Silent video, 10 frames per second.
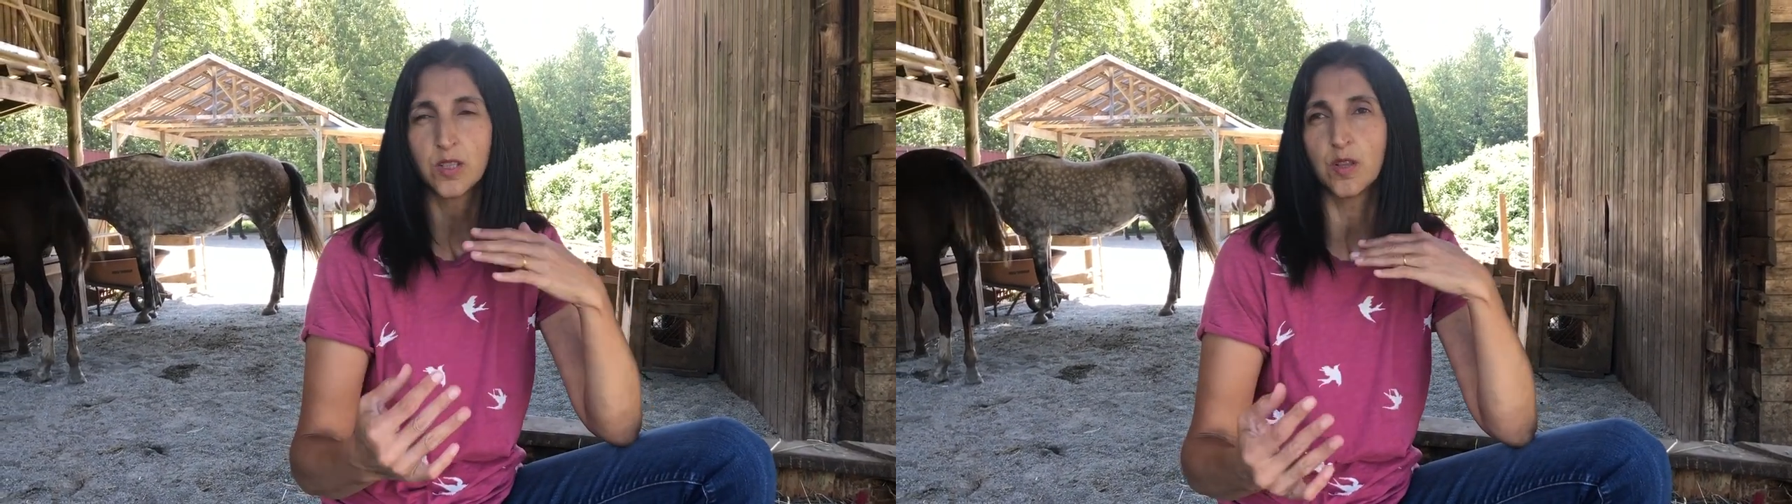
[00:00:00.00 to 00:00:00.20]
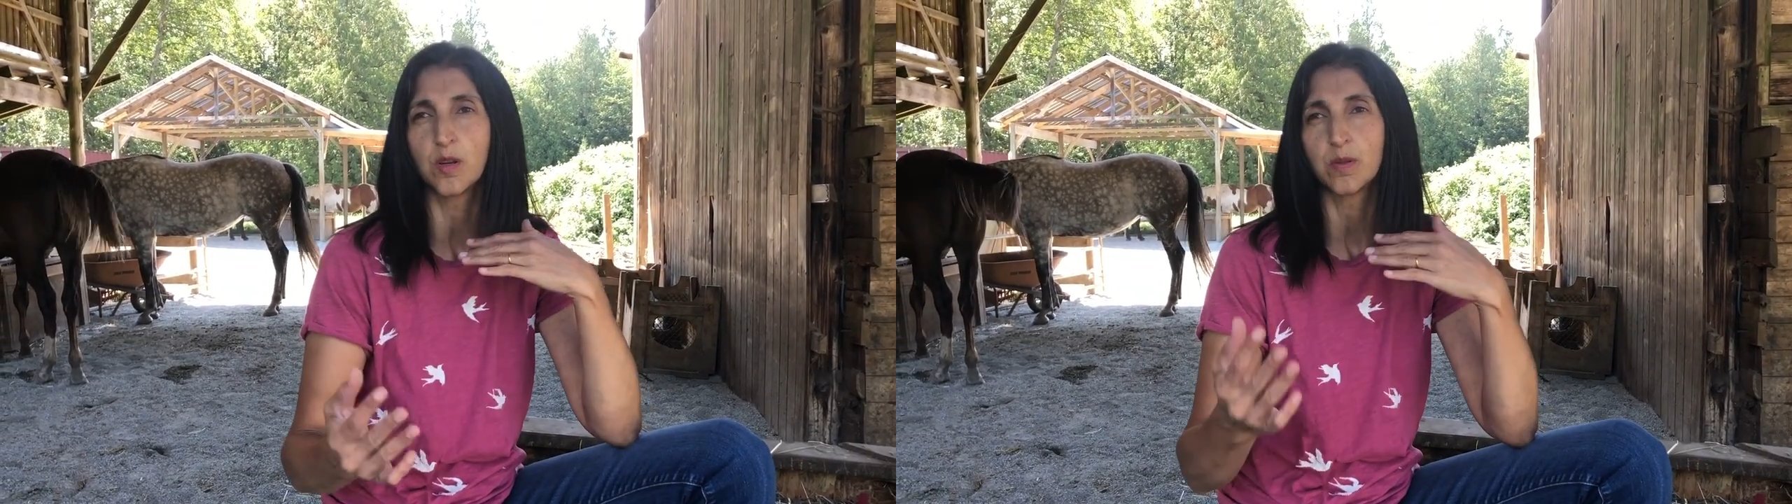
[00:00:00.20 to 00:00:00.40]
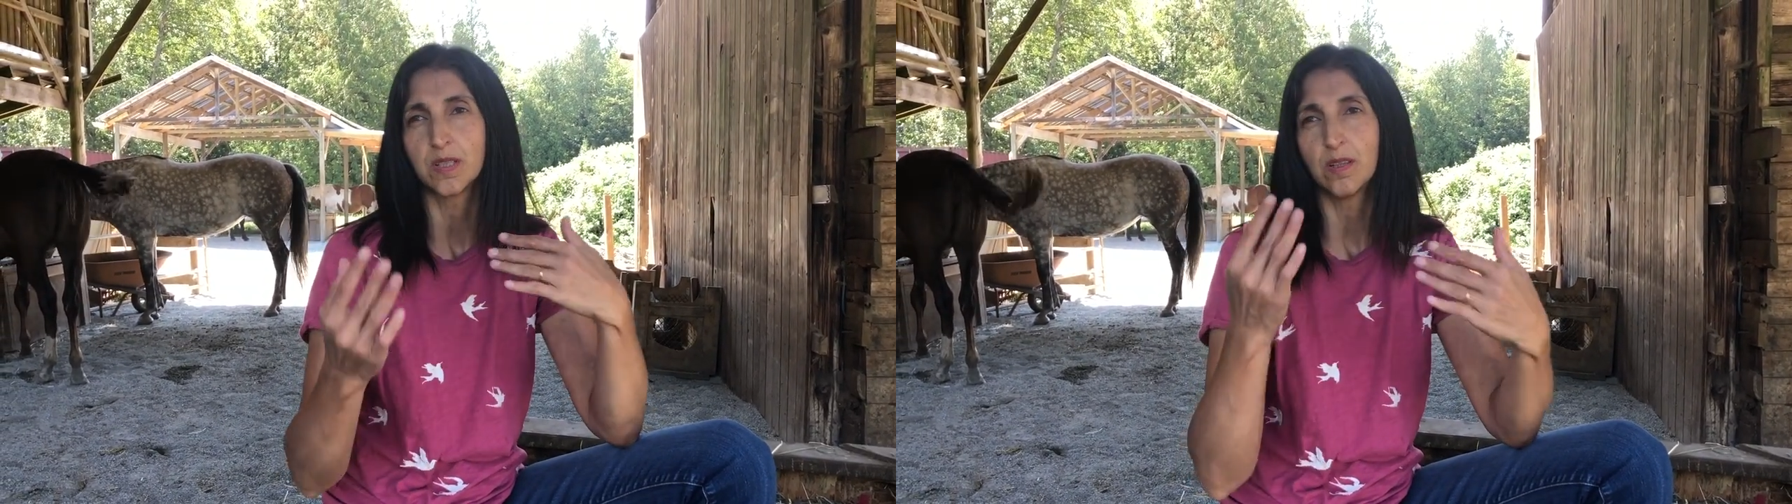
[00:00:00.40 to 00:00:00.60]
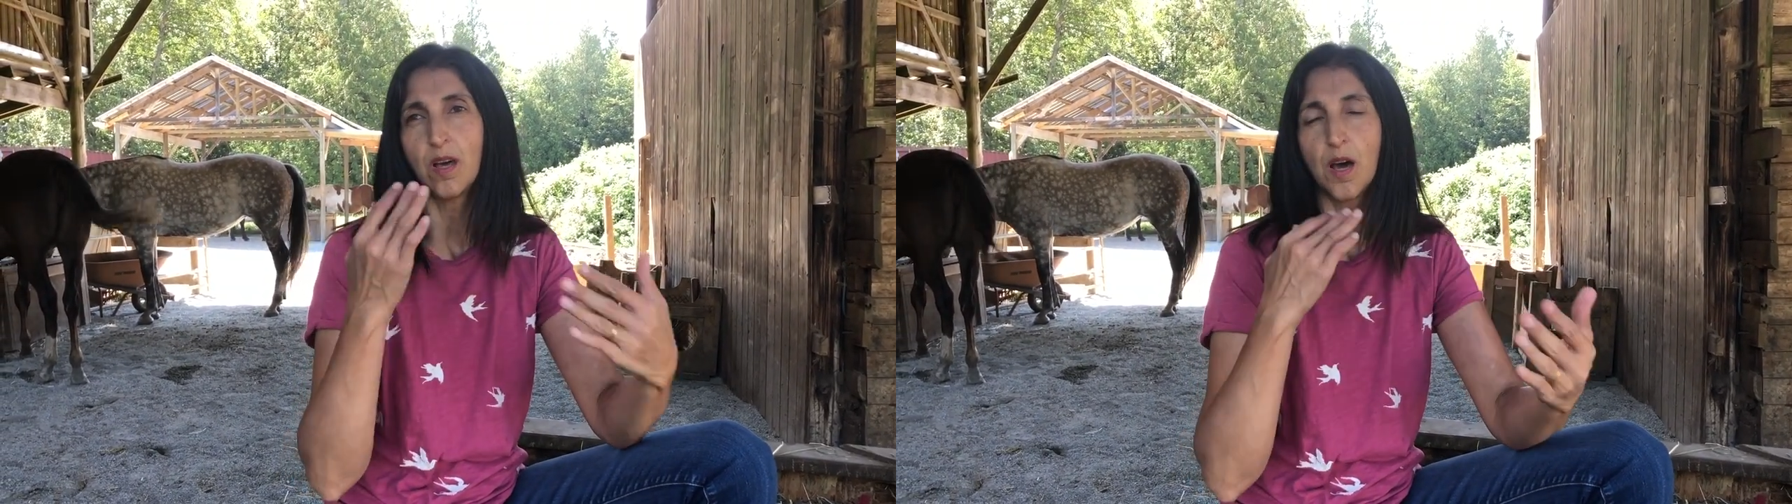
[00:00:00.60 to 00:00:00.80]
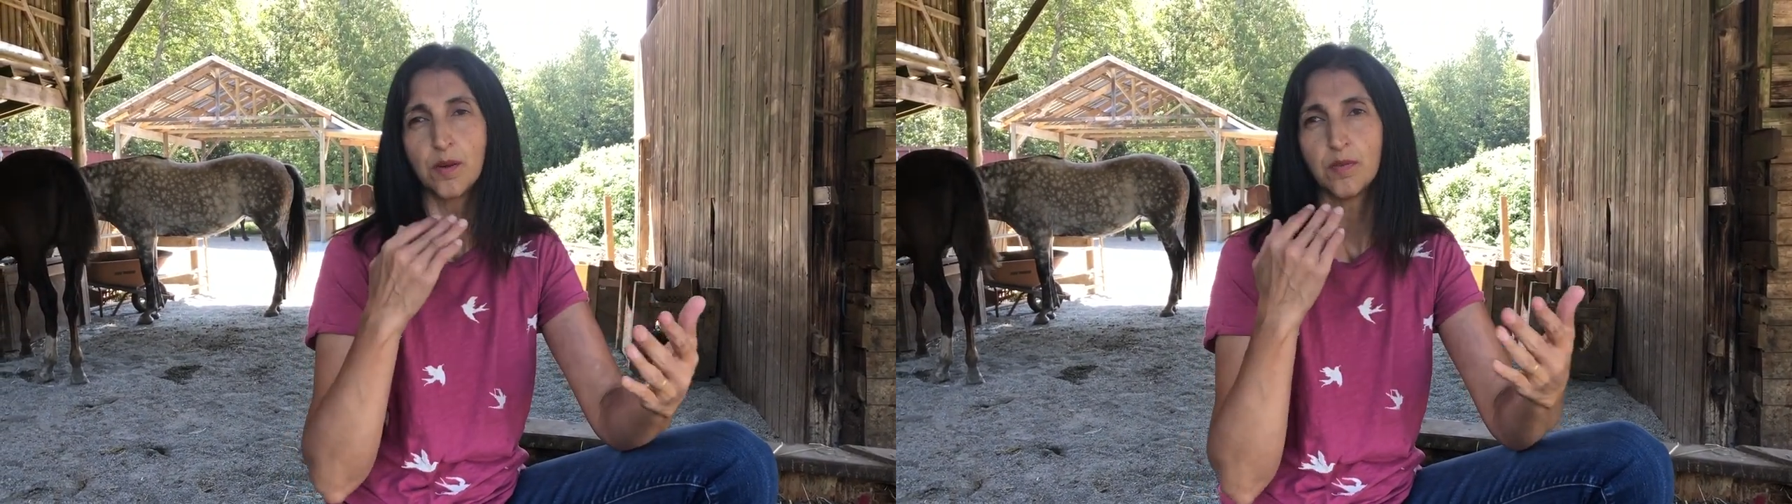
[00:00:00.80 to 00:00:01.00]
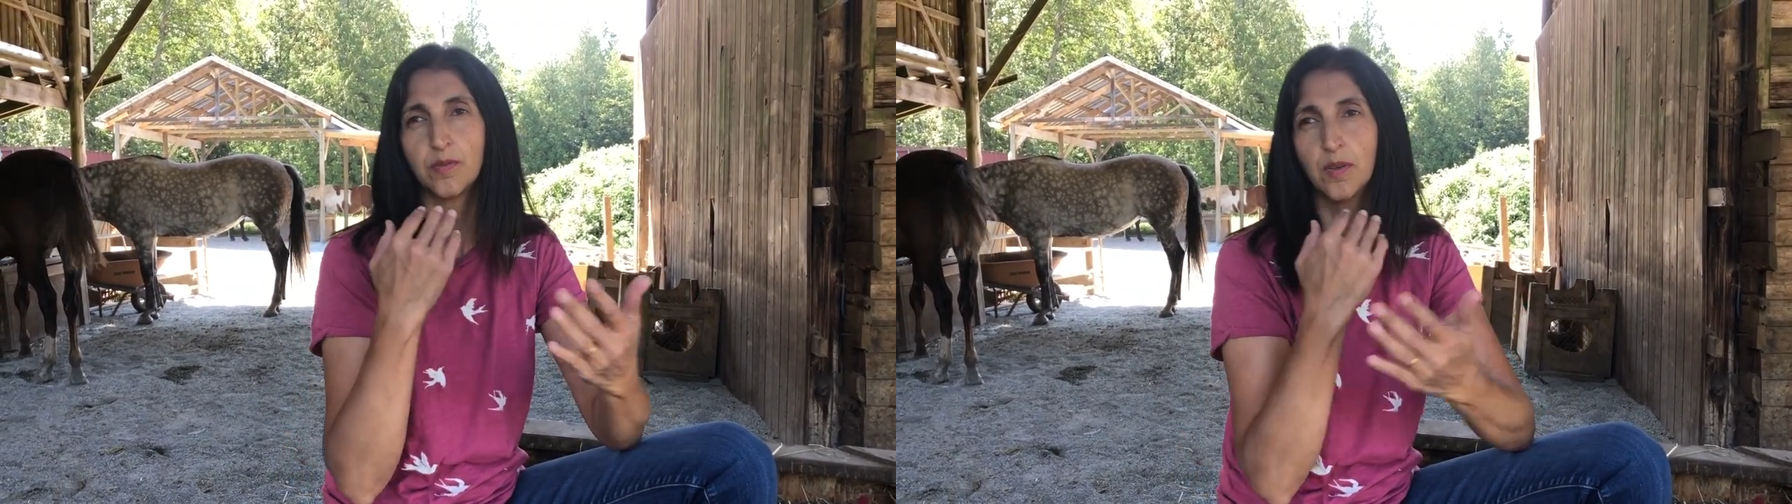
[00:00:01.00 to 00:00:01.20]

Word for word: so there was a lot of